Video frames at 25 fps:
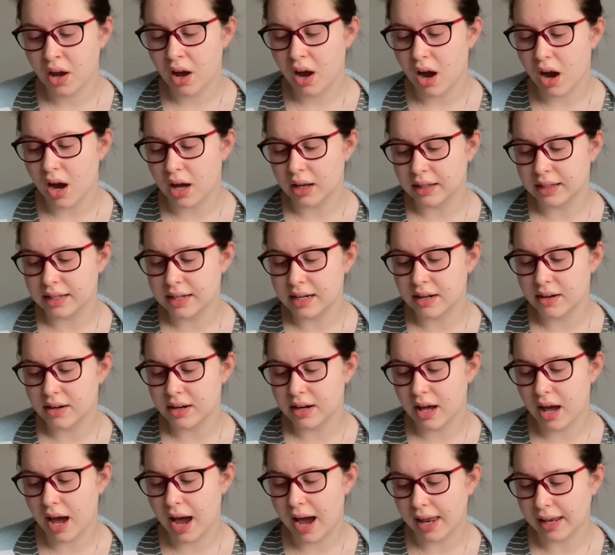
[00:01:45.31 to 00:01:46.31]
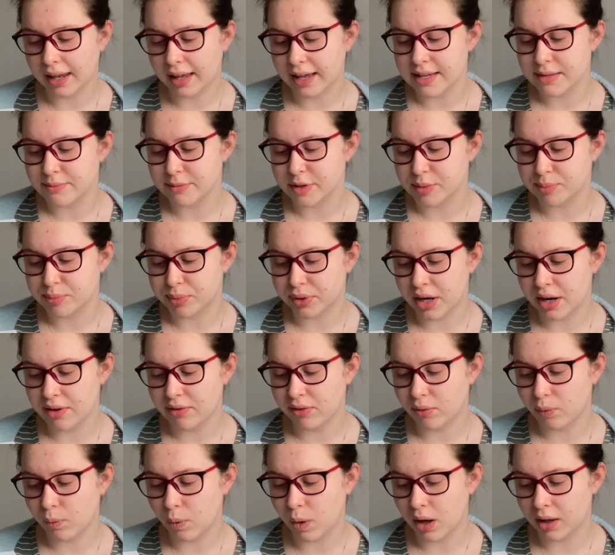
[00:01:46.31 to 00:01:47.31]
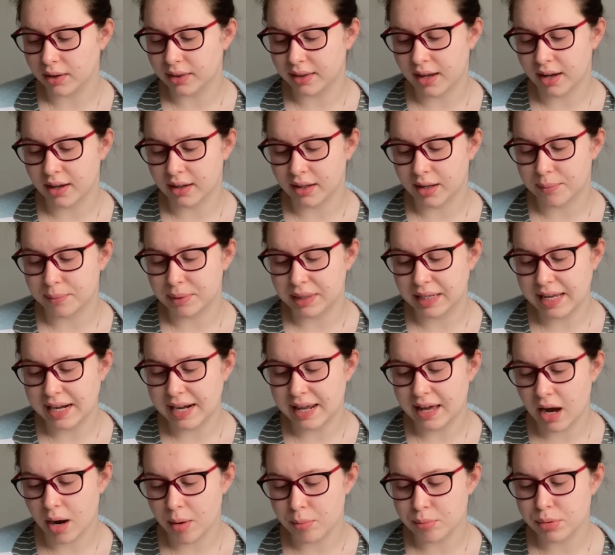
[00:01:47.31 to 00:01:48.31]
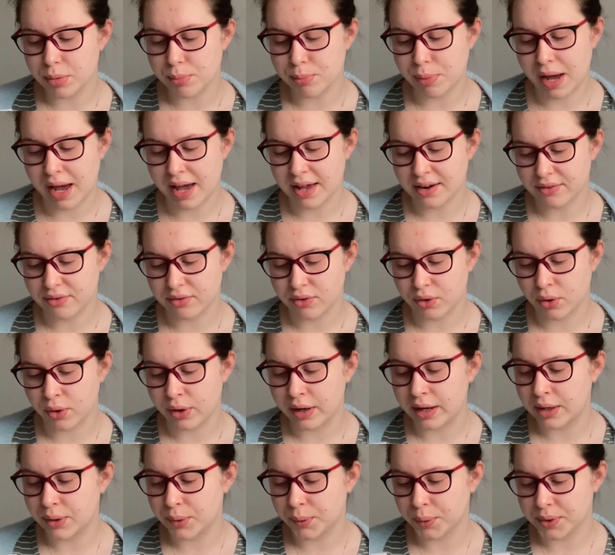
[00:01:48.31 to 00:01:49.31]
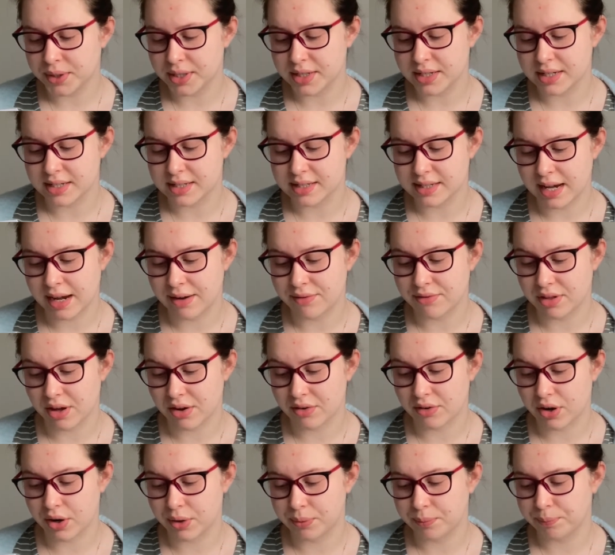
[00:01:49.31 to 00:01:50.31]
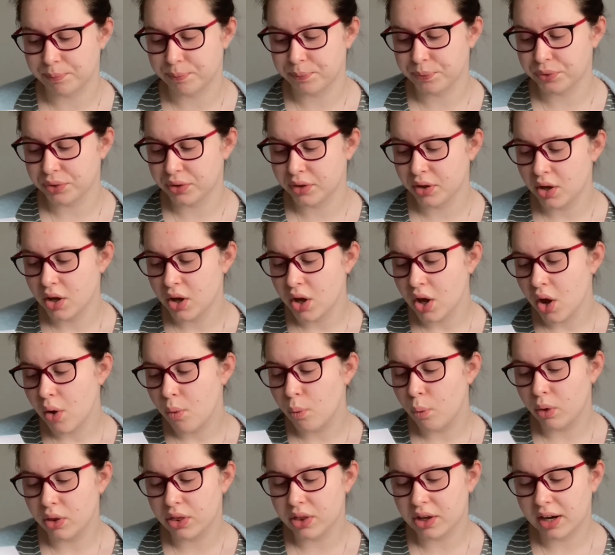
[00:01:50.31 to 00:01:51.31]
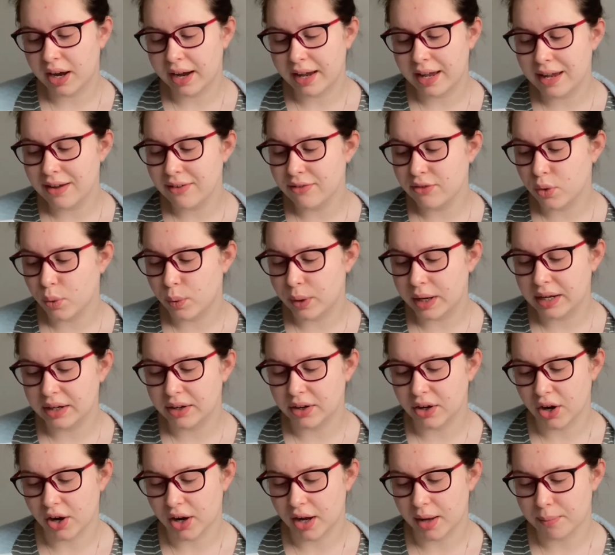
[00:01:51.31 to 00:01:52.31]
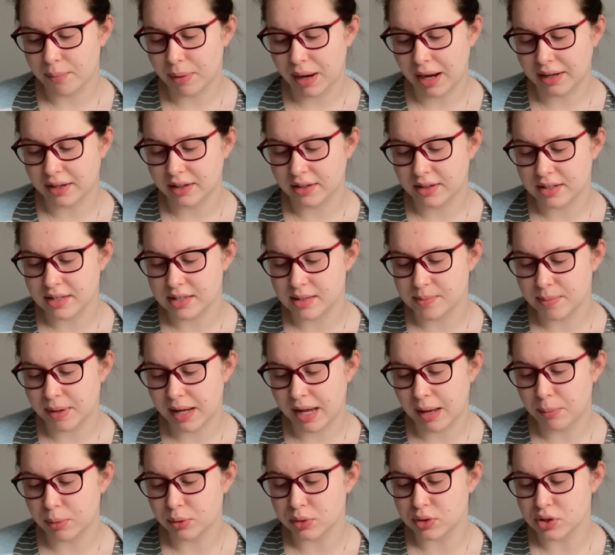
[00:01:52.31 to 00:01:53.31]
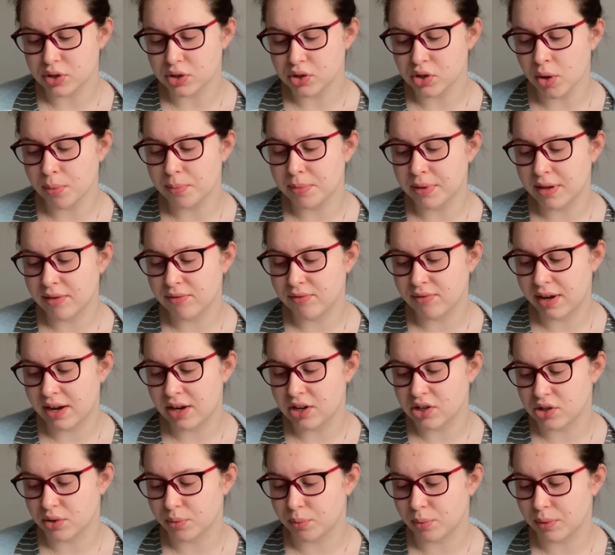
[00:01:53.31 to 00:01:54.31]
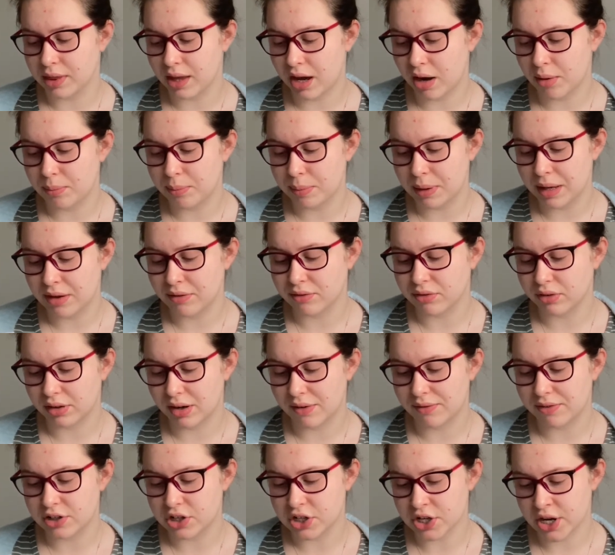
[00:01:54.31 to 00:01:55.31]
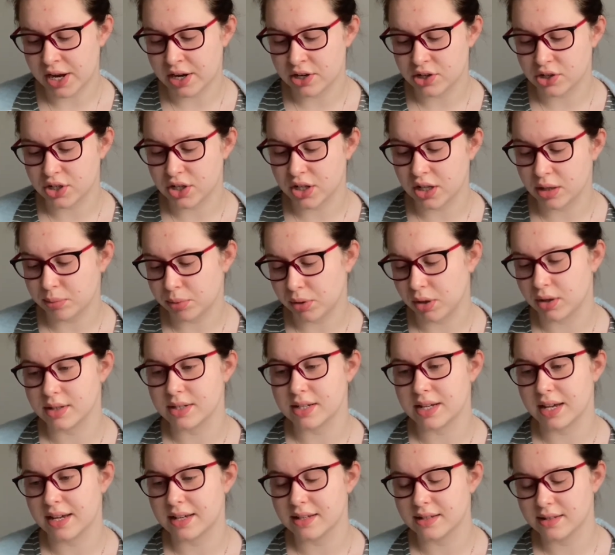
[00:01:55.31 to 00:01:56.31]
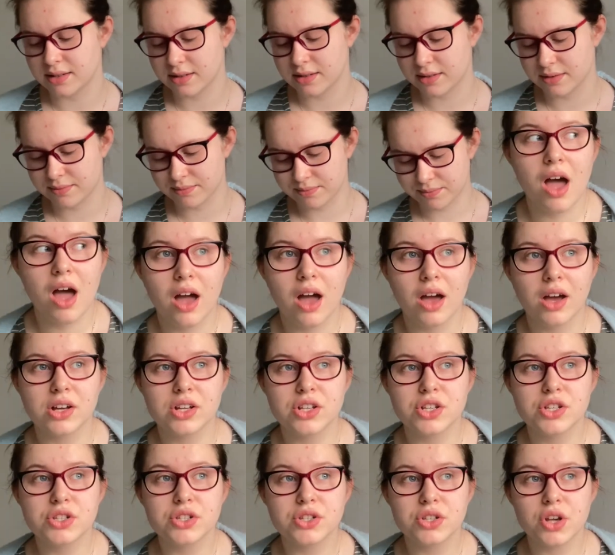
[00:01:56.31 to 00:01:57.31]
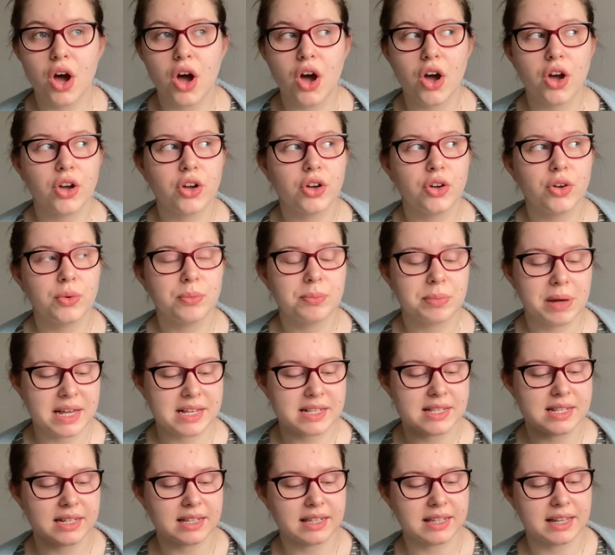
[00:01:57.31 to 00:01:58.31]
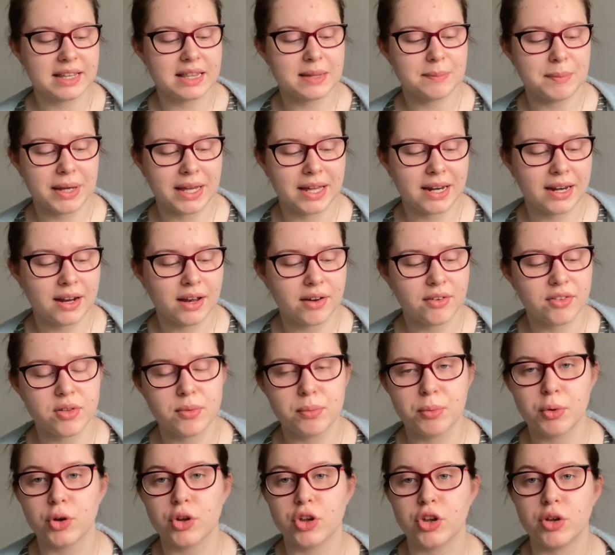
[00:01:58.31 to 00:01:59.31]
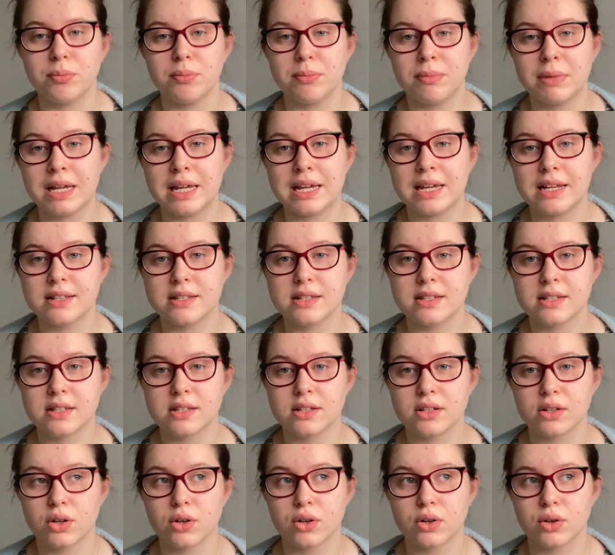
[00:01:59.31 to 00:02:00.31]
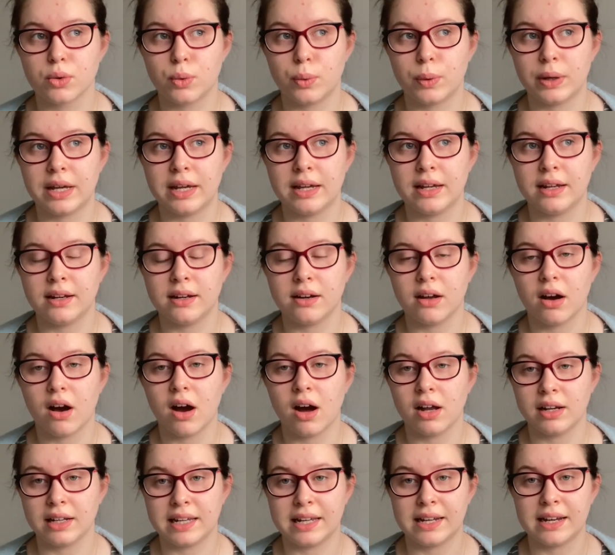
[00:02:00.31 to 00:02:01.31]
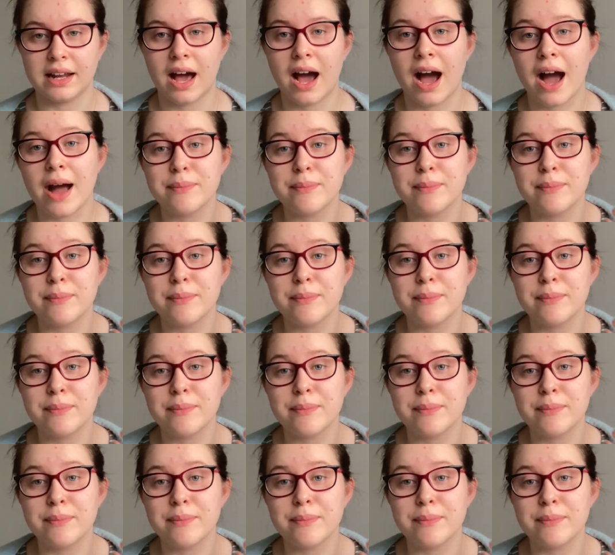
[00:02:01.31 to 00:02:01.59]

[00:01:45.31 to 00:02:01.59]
Arlena and her allies must brave a world they are completely unprepared for in order to save their own. Will the naive queen and her companions be able to stop the invasion without being forever changed in the process? So basically at the beginning of the book, you meet Queen Arlena.